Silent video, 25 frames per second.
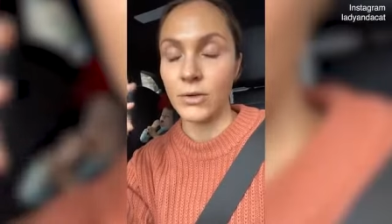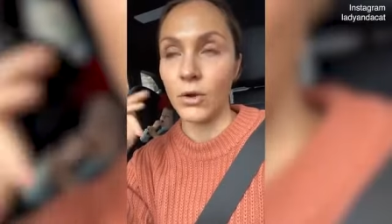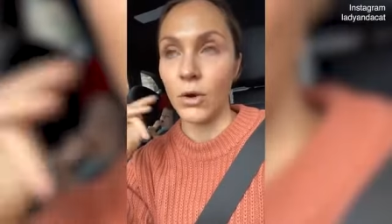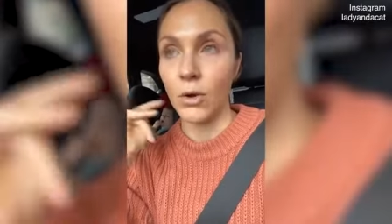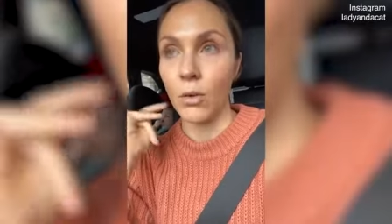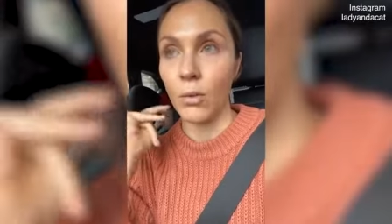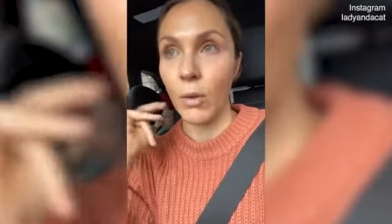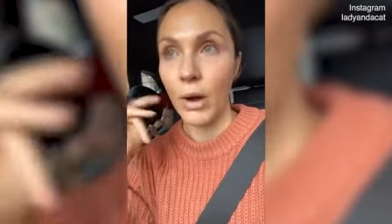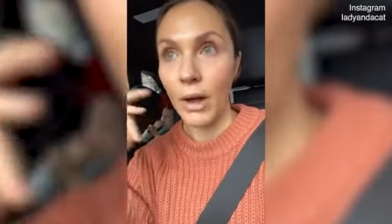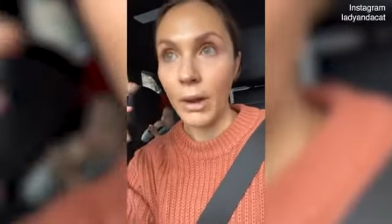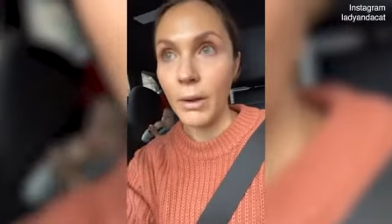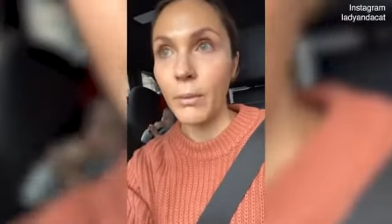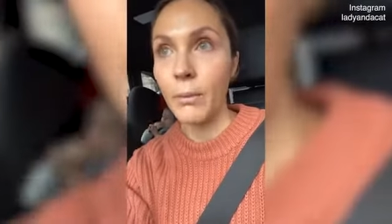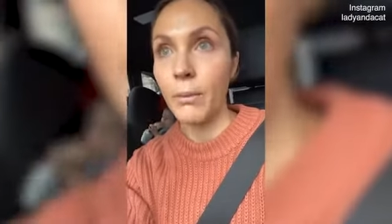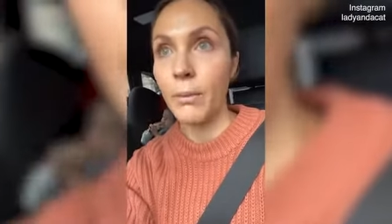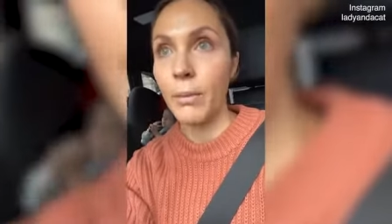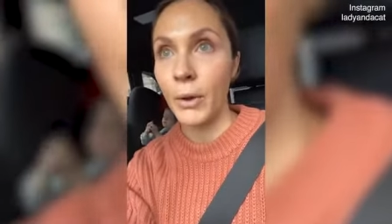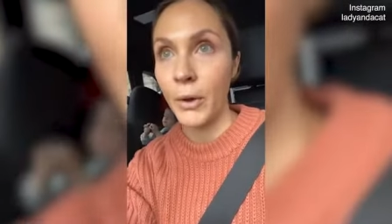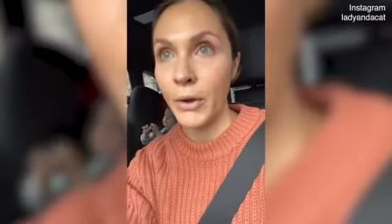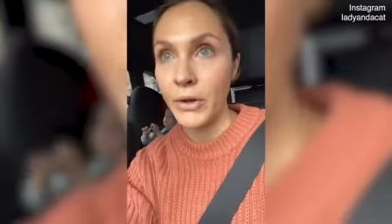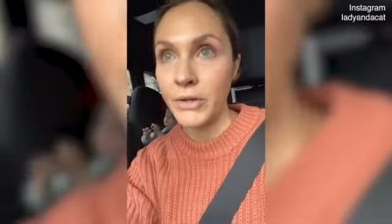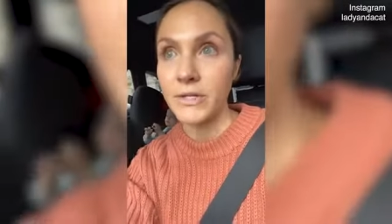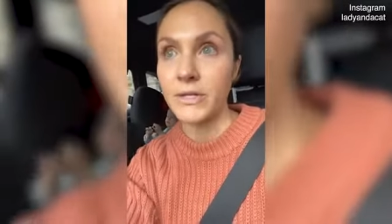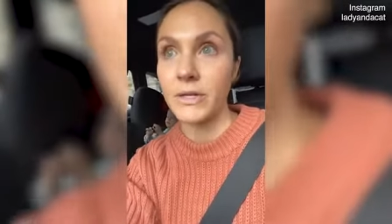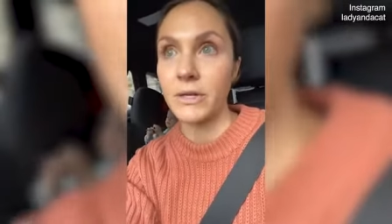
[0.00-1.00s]
Not one
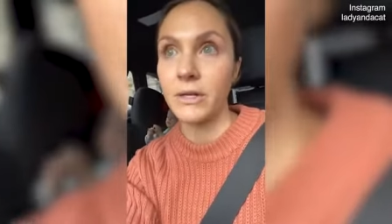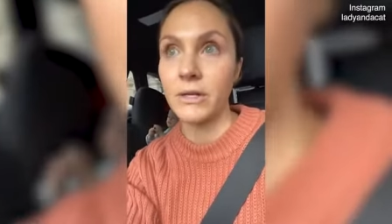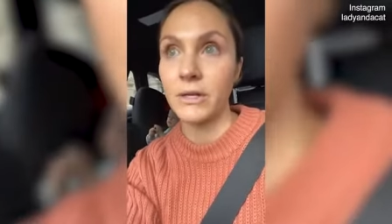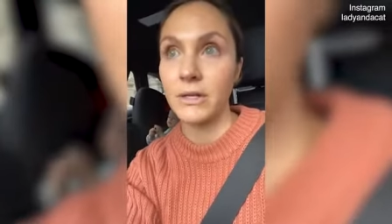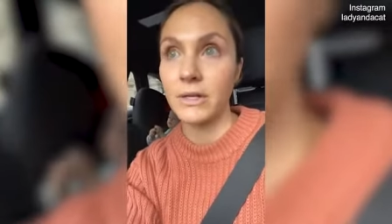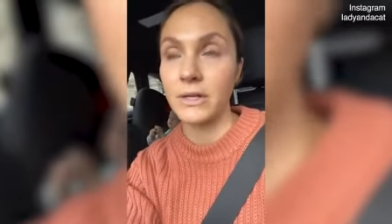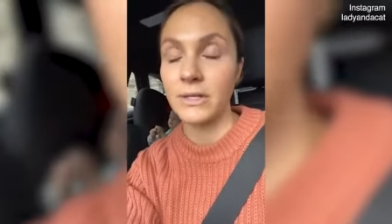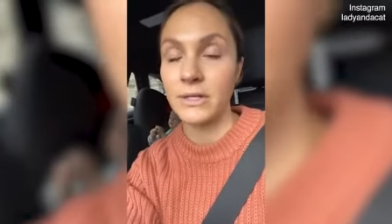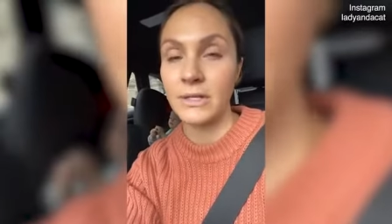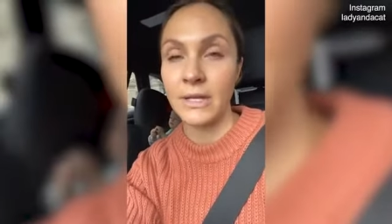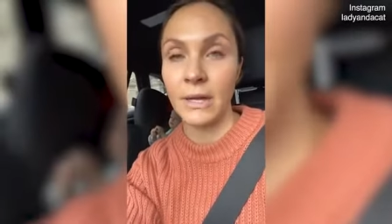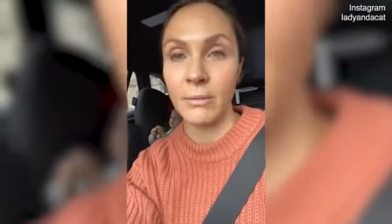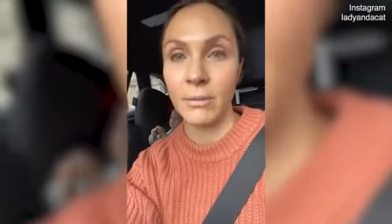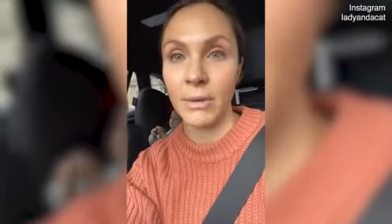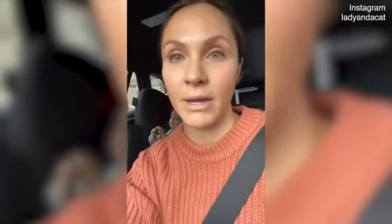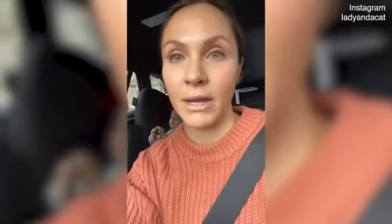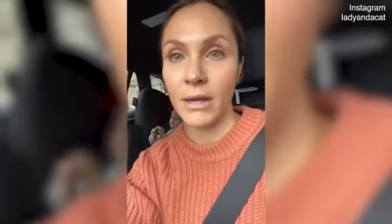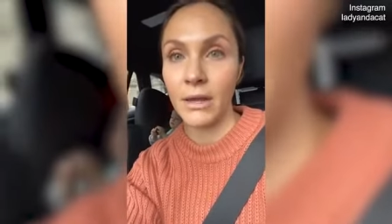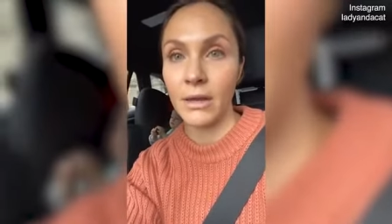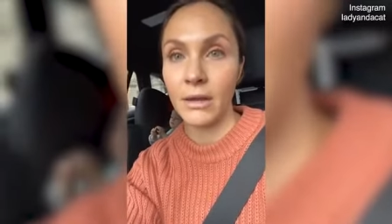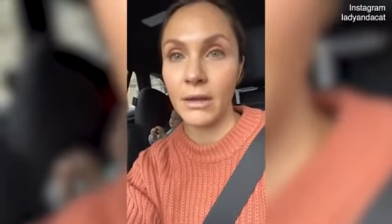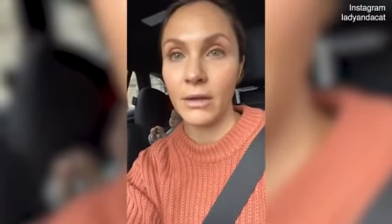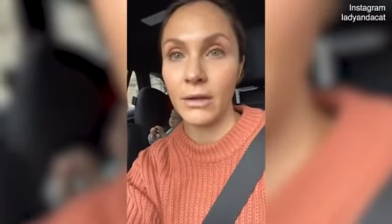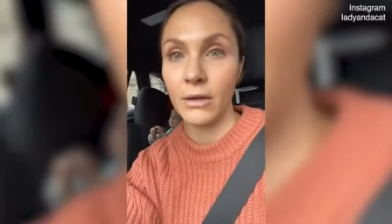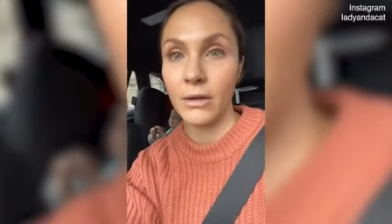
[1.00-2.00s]
person sent
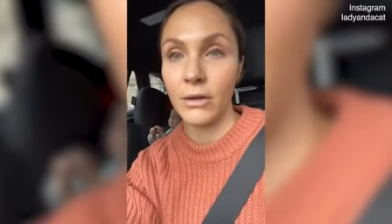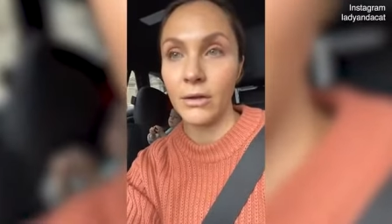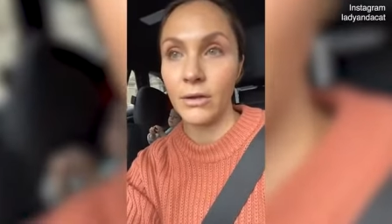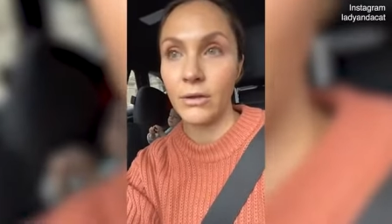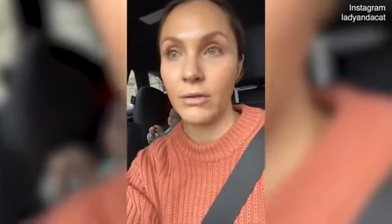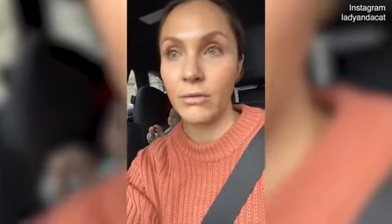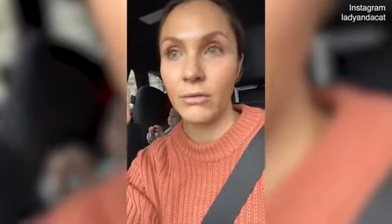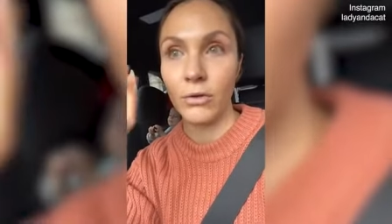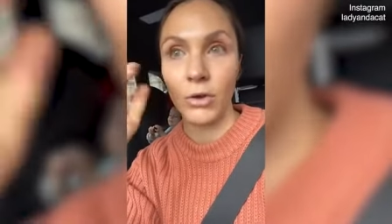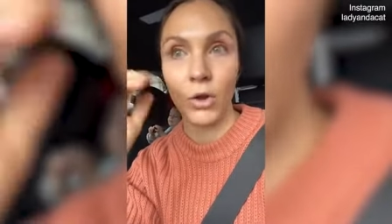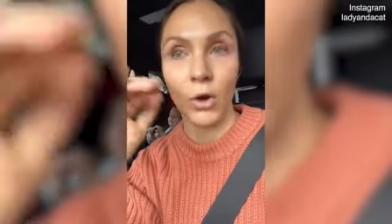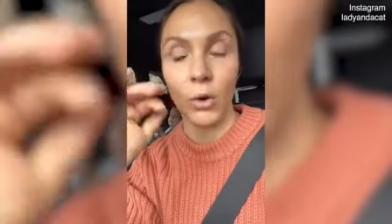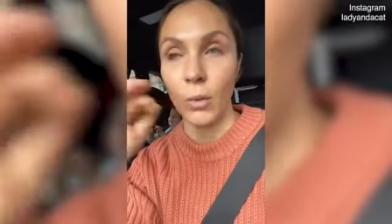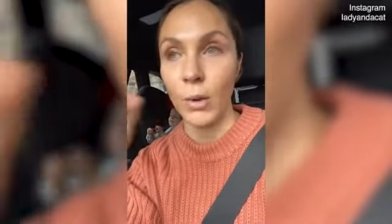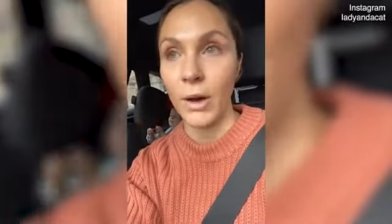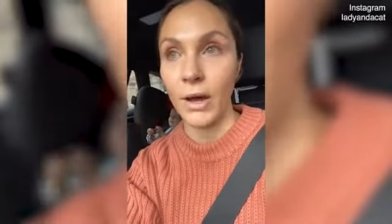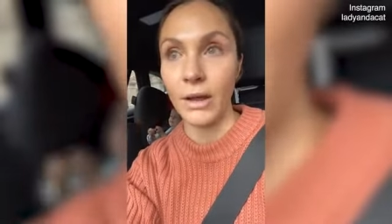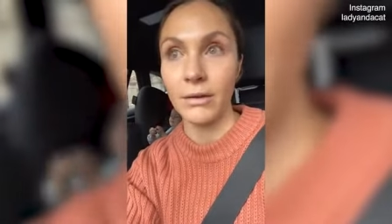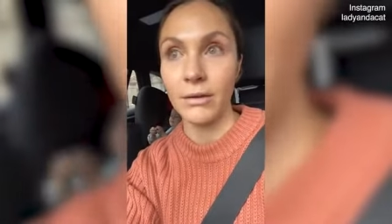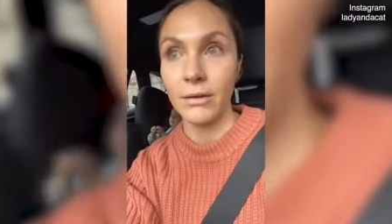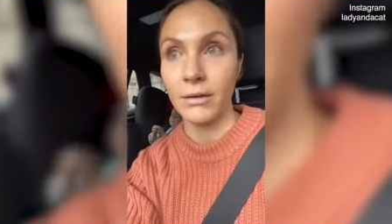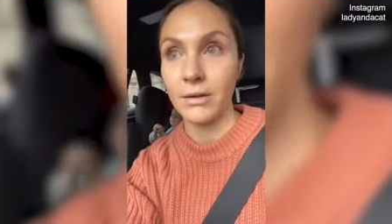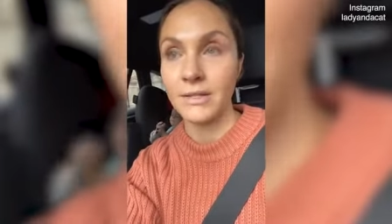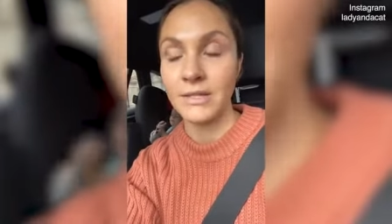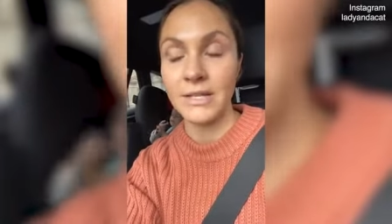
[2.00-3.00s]
me, not
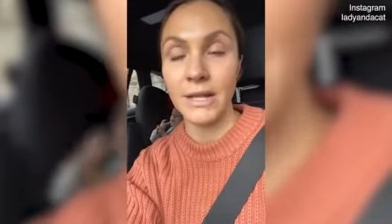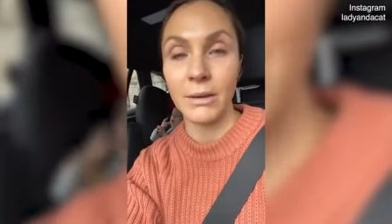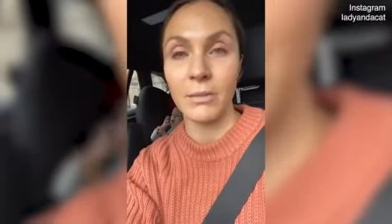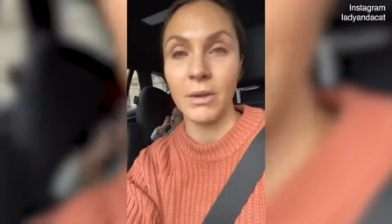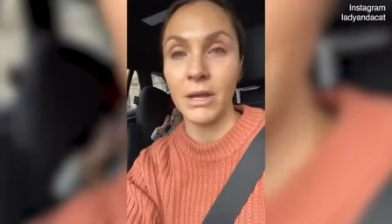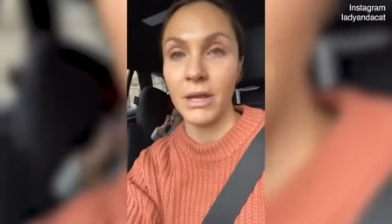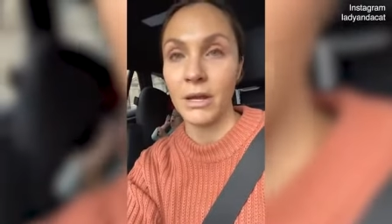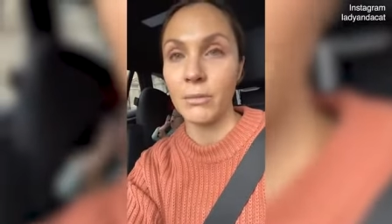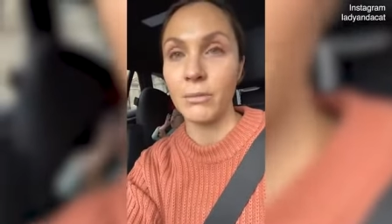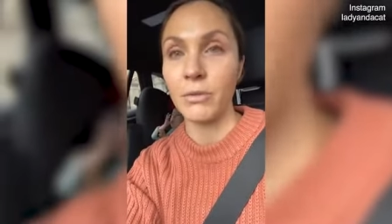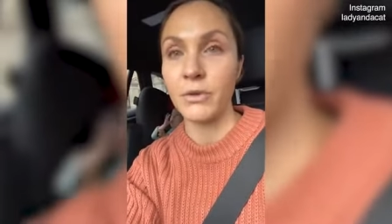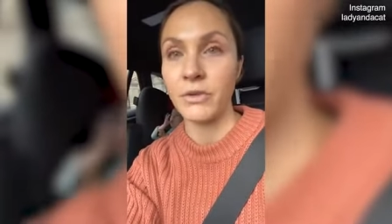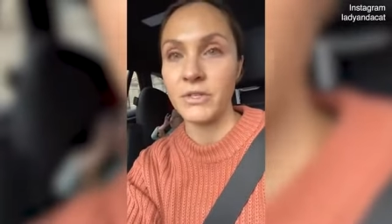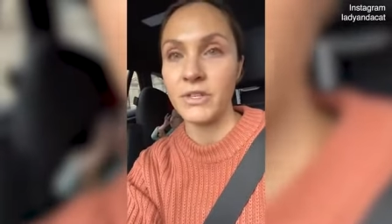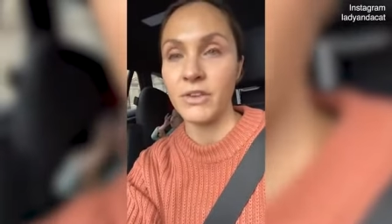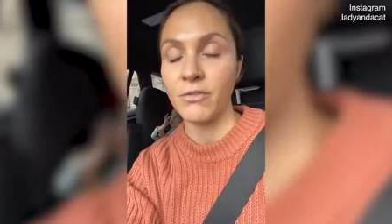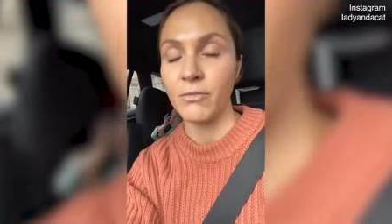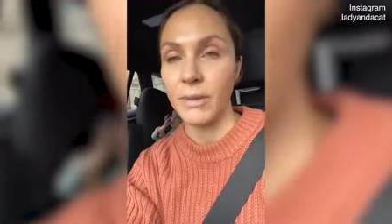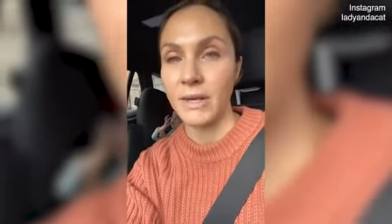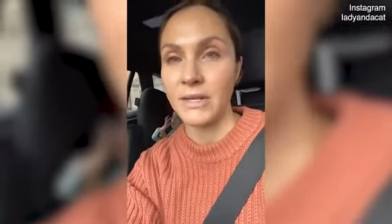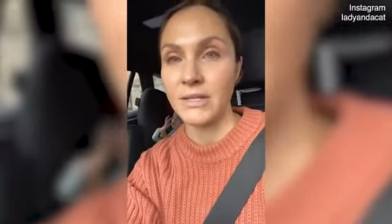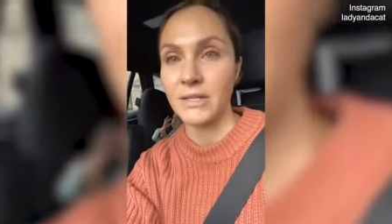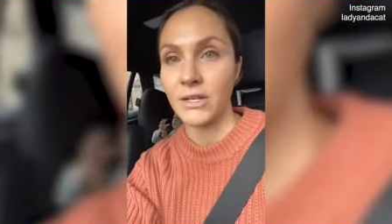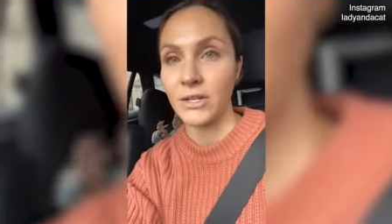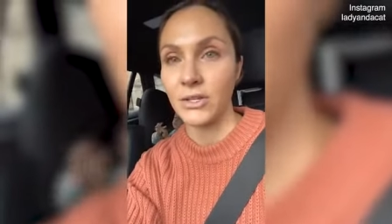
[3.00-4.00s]
one, sent me an abusive
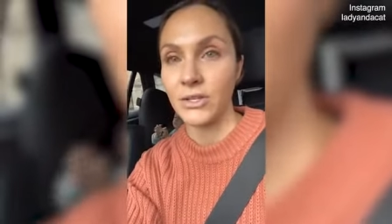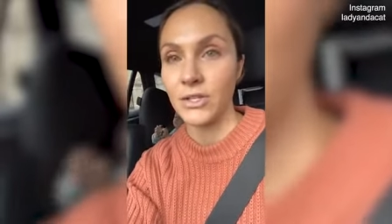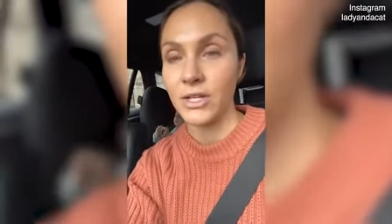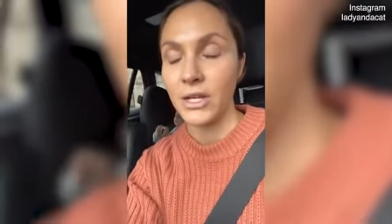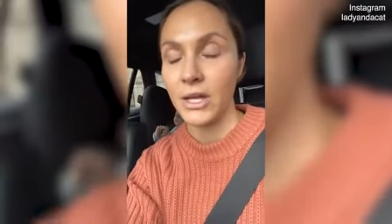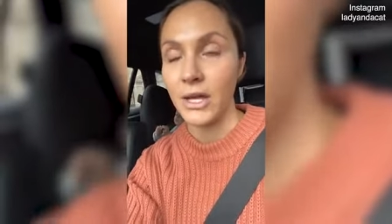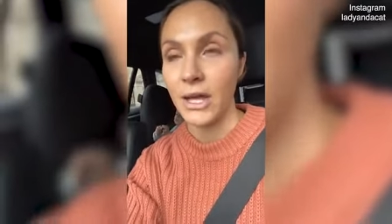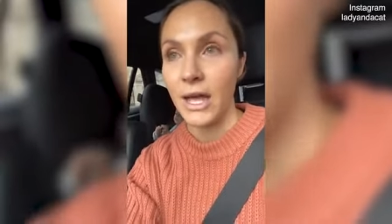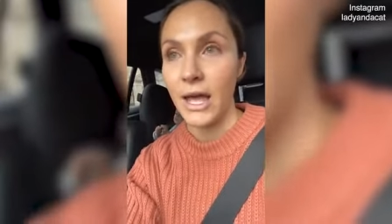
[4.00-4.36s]
message.